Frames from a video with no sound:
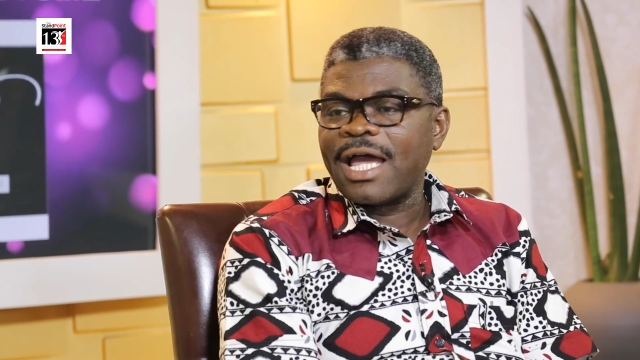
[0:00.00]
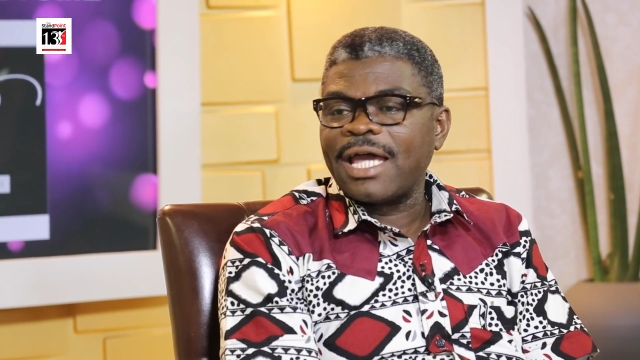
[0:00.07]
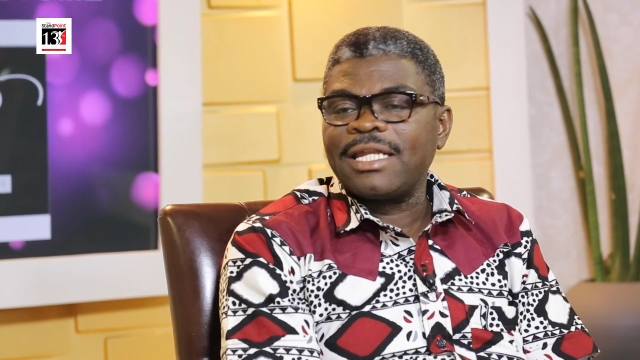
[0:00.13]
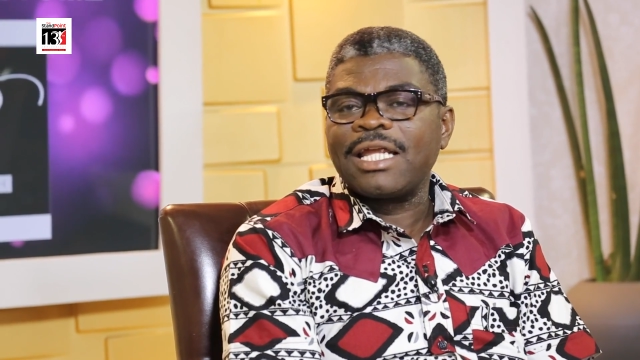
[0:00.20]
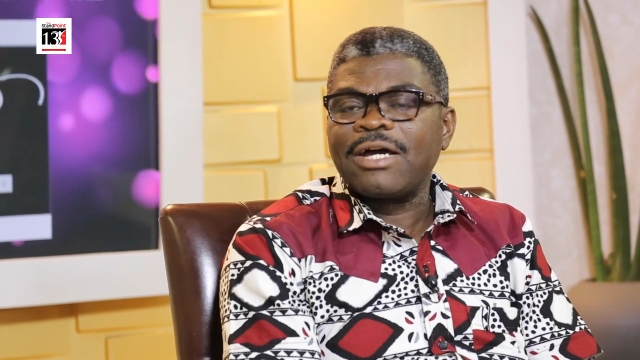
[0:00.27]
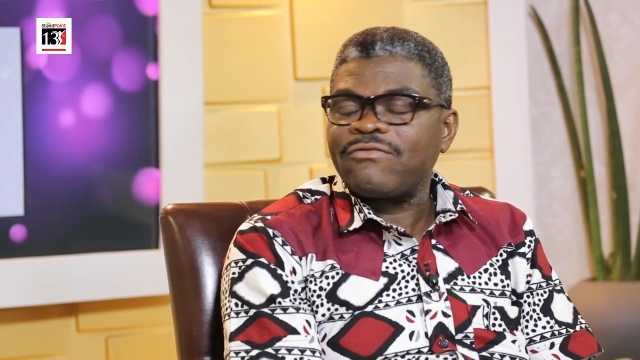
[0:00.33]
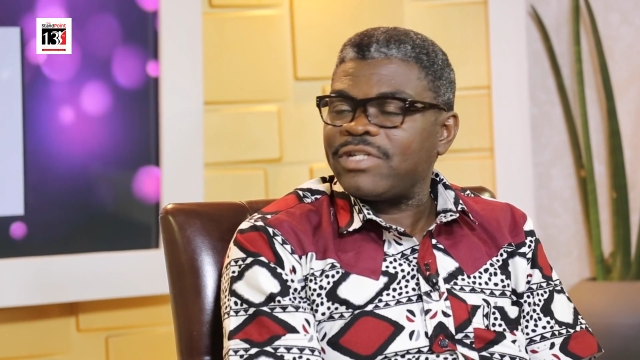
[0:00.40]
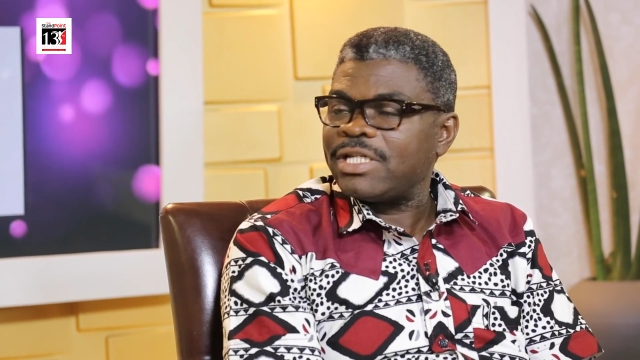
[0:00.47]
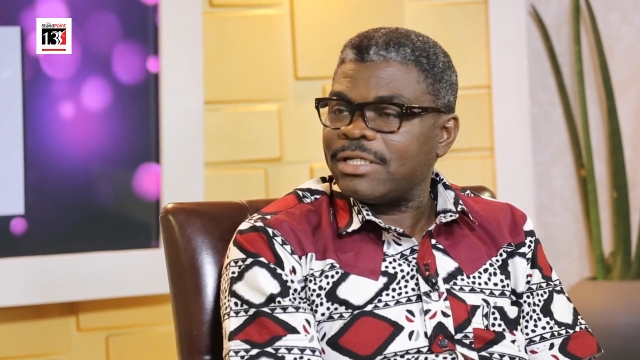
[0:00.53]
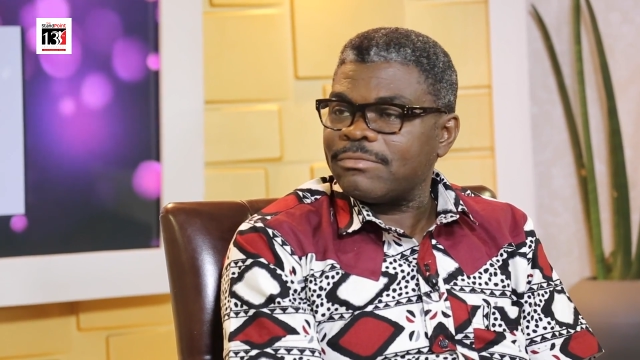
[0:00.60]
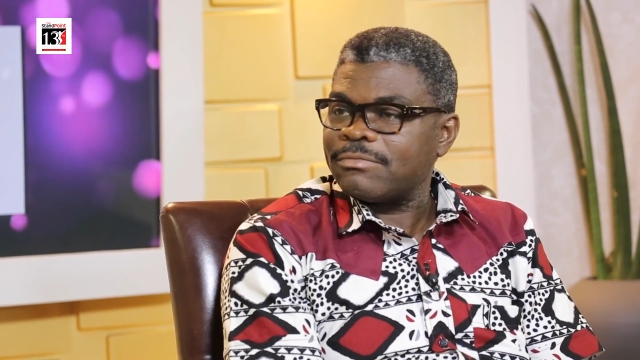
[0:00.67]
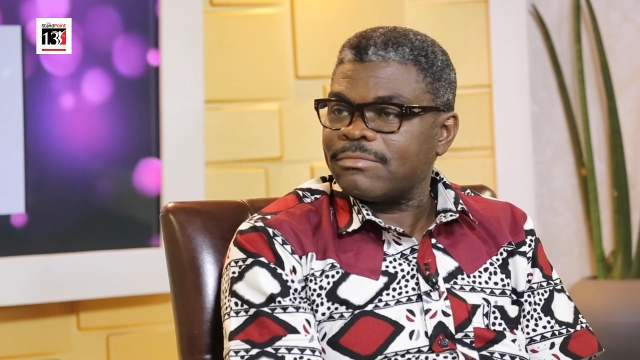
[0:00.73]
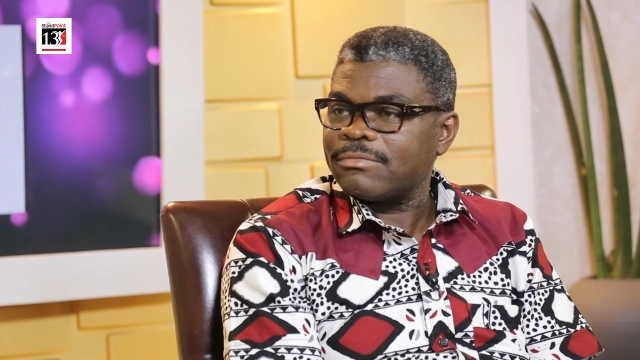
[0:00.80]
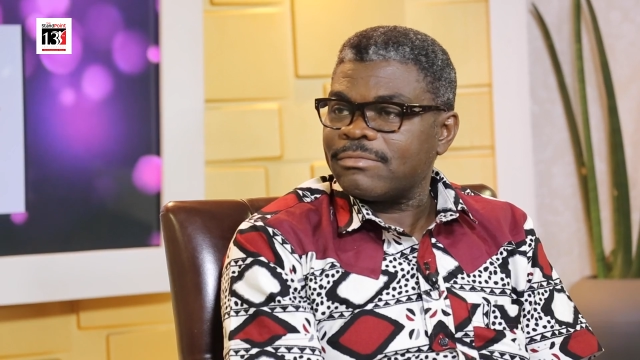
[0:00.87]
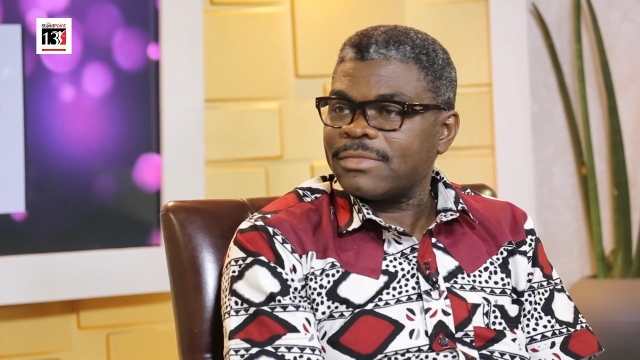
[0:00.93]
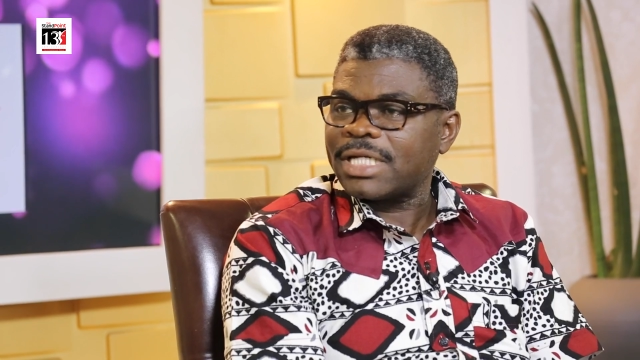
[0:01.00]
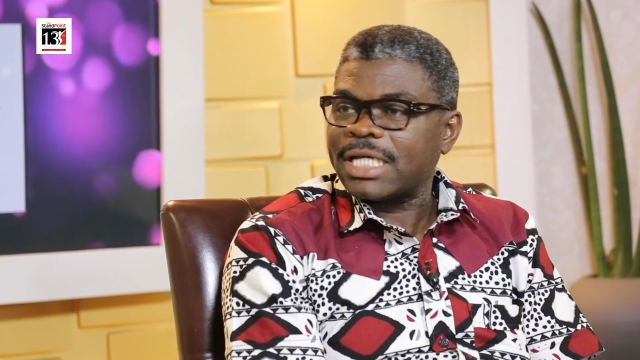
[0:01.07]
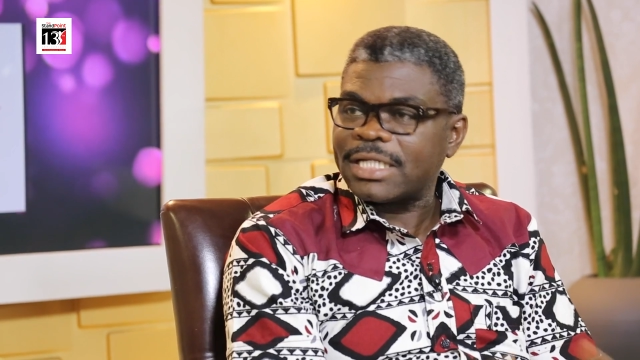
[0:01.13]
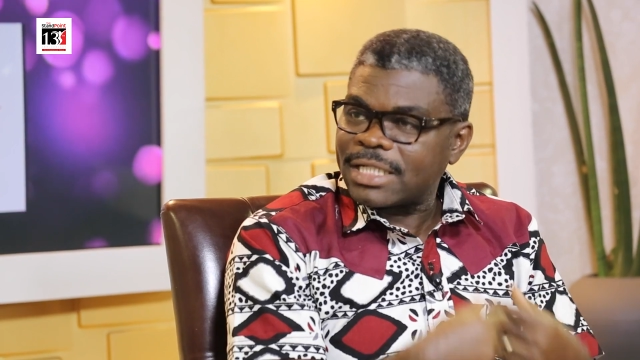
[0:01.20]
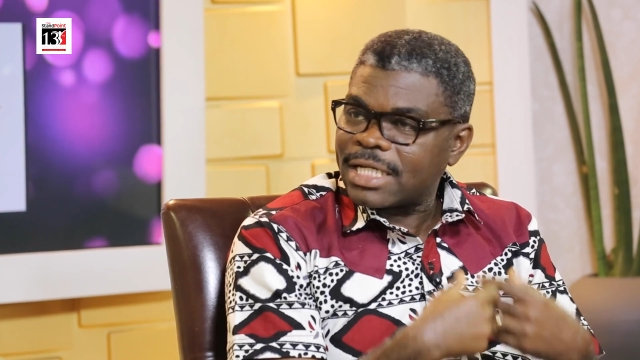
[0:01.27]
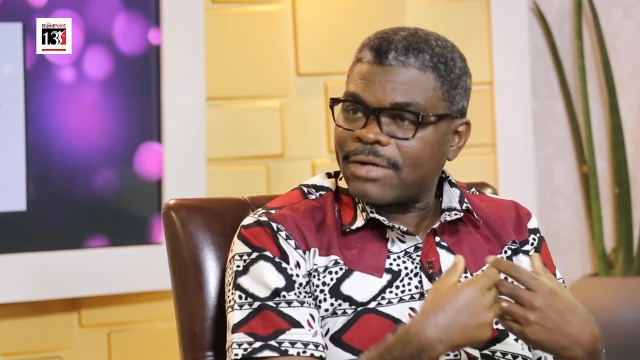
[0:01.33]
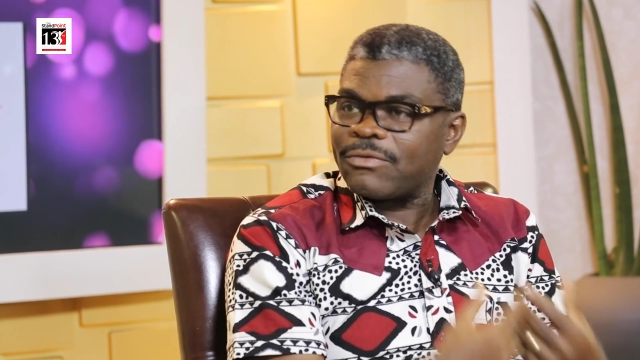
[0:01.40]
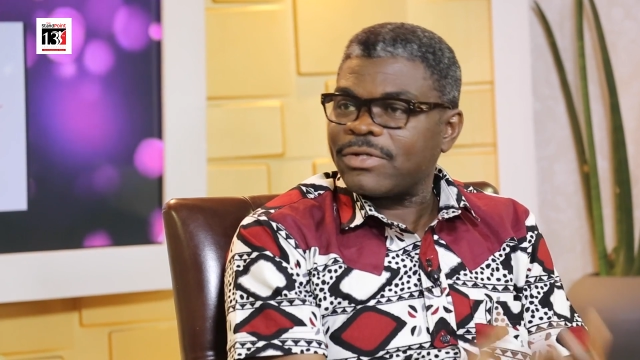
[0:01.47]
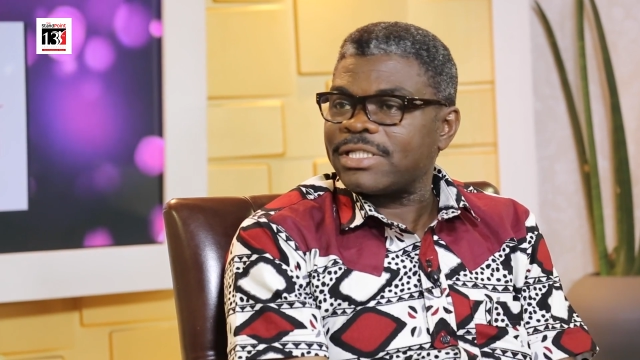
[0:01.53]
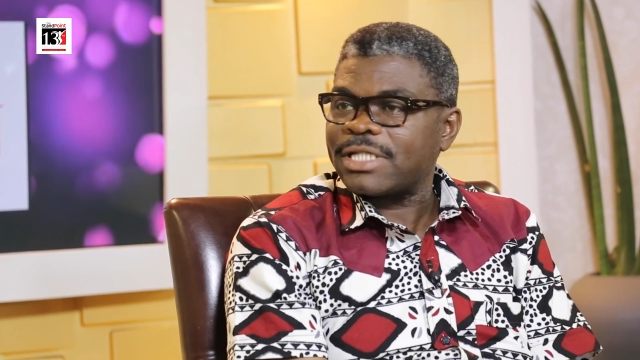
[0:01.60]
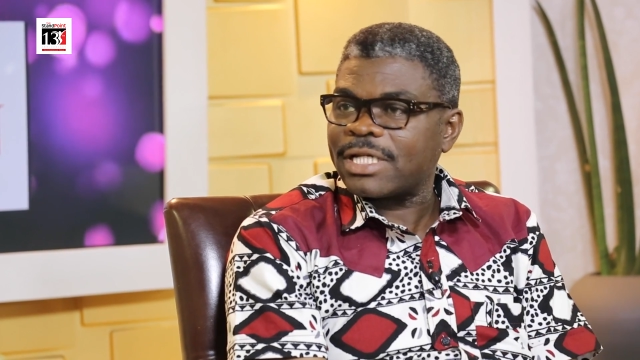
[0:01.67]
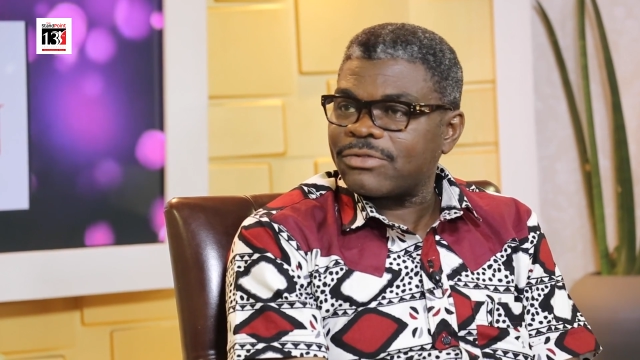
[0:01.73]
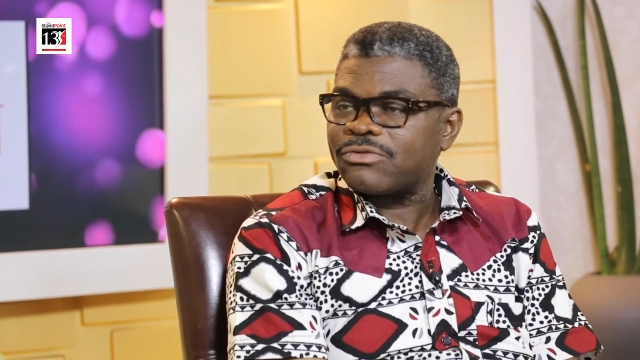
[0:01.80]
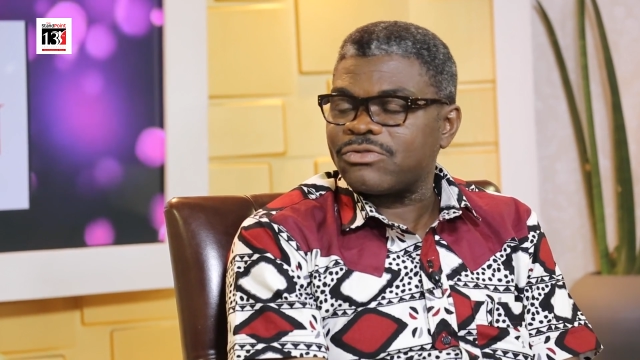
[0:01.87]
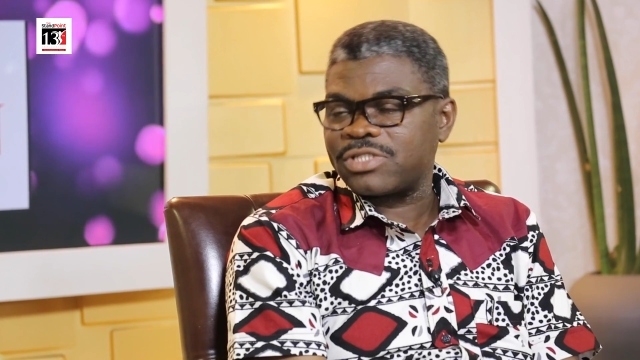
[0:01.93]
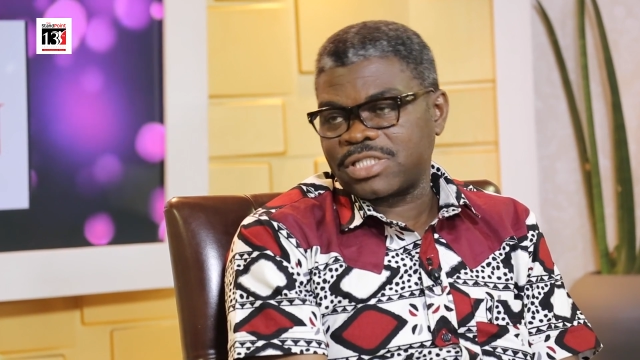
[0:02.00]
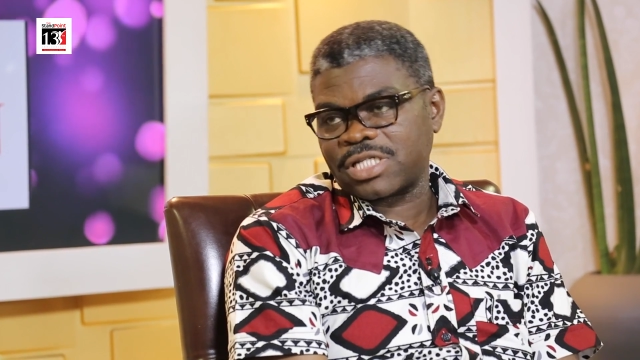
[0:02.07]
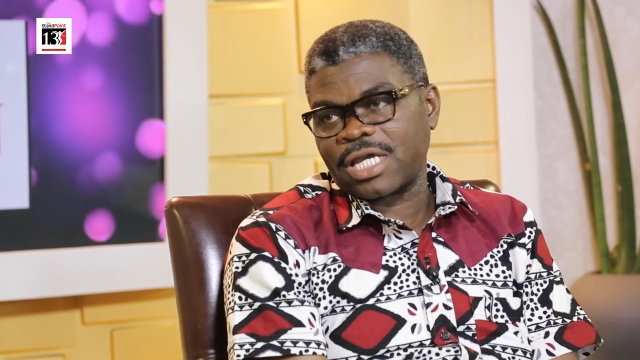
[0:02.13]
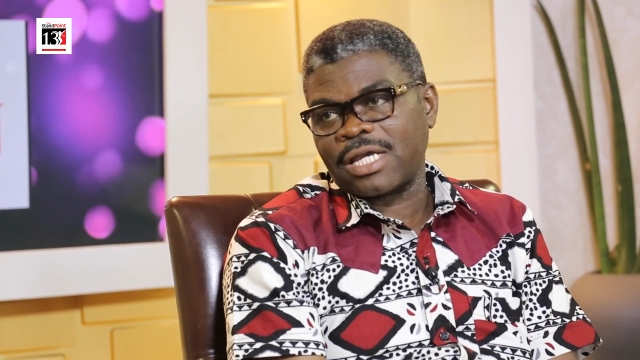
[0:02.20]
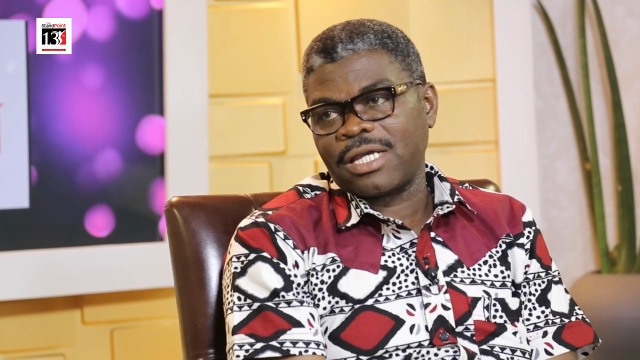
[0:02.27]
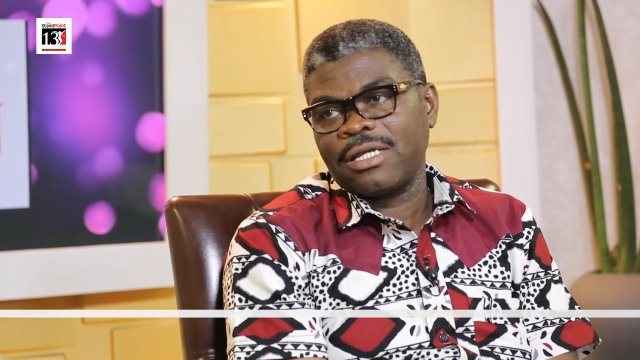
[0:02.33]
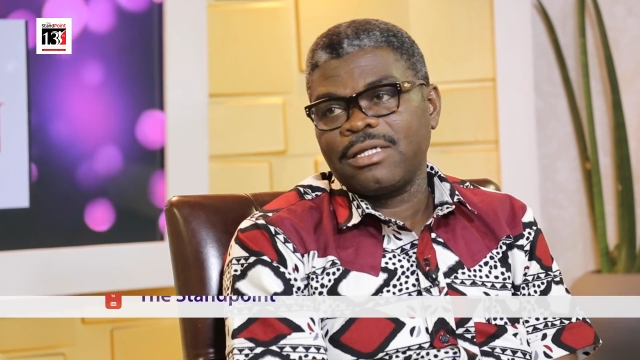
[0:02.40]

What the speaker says: I loved him and I wanted to share.